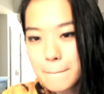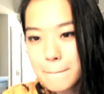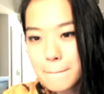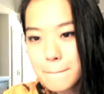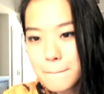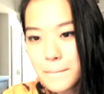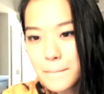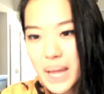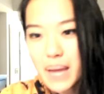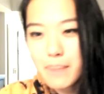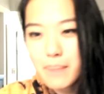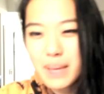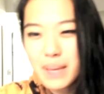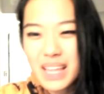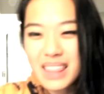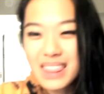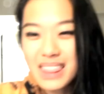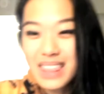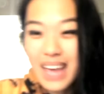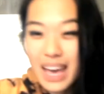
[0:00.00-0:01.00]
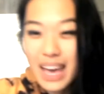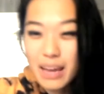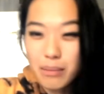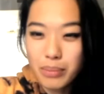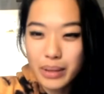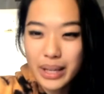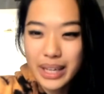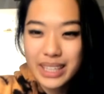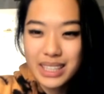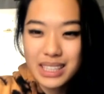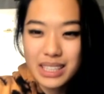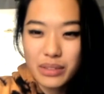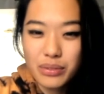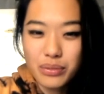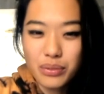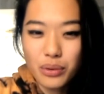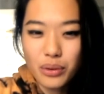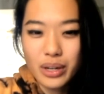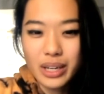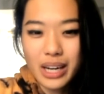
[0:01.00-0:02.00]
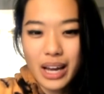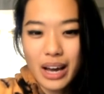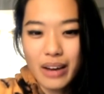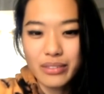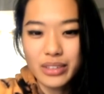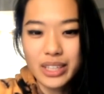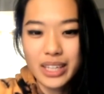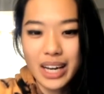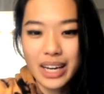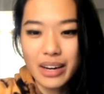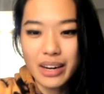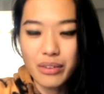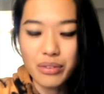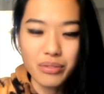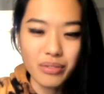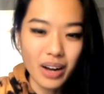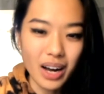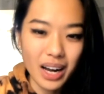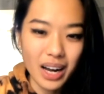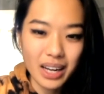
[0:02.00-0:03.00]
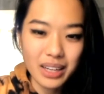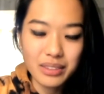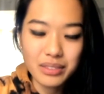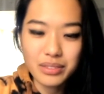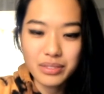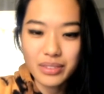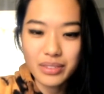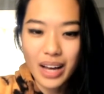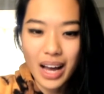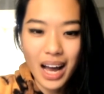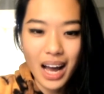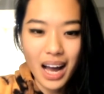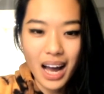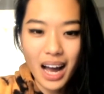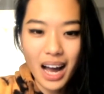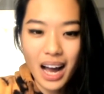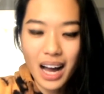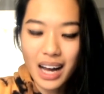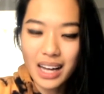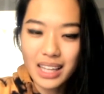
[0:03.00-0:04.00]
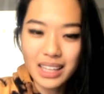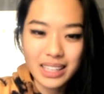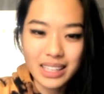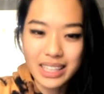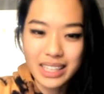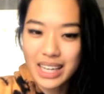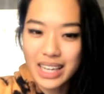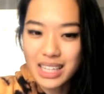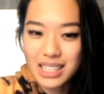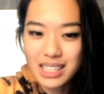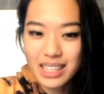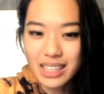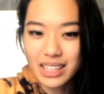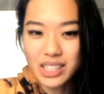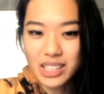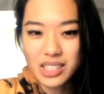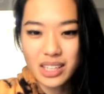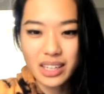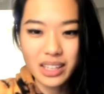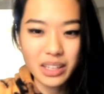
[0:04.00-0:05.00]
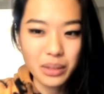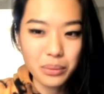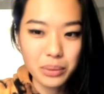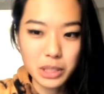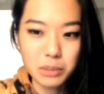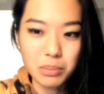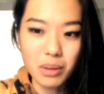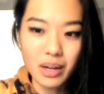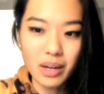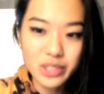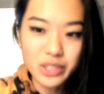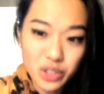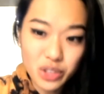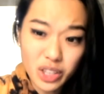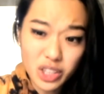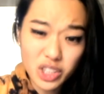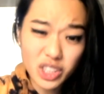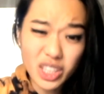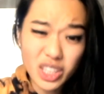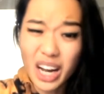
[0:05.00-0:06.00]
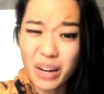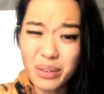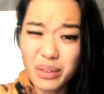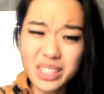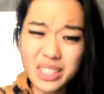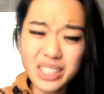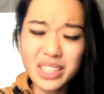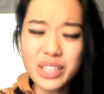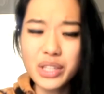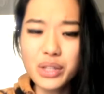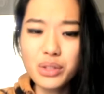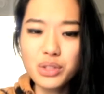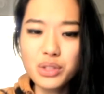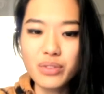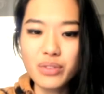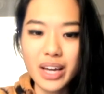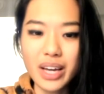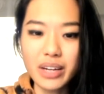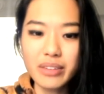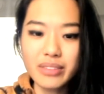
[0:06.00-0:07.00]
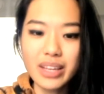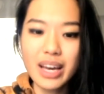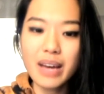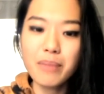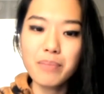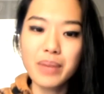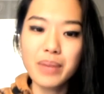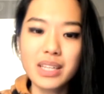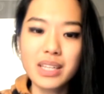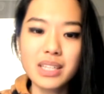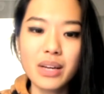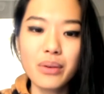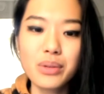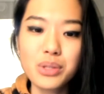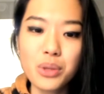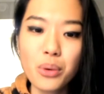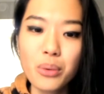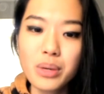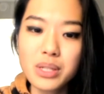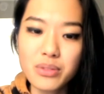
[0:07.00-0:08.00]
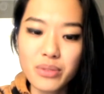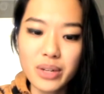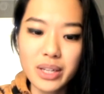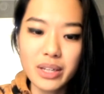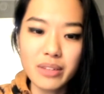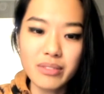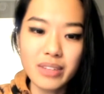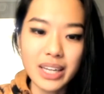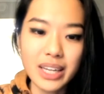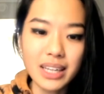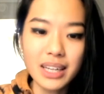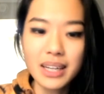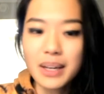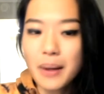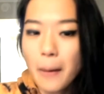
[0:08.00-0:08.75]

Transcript: maybe then play d4, and after knight f5, he has like a slightly worse pawn structure. I wasn't a huge fan of that because I was always afraid of like